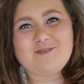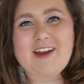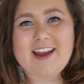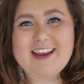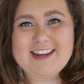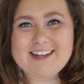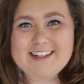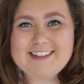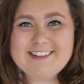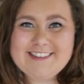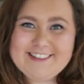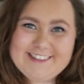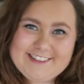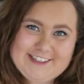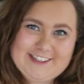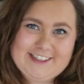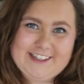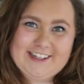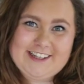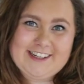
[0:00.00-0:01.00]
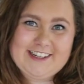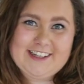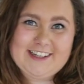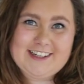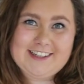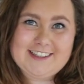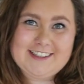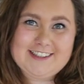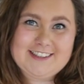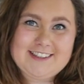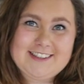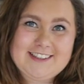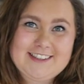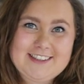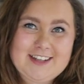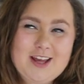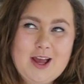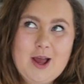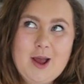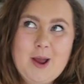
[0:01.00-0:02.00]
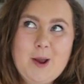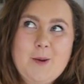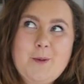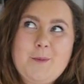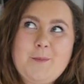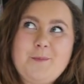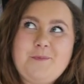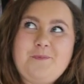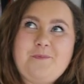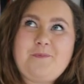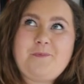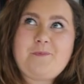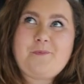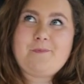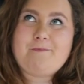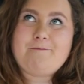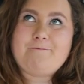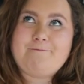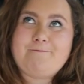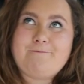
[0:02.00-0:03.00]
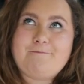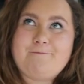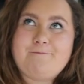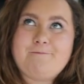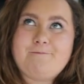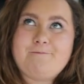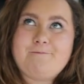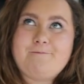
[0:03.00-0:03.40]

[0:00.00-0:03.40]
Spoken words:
mac and cheese. Yummy.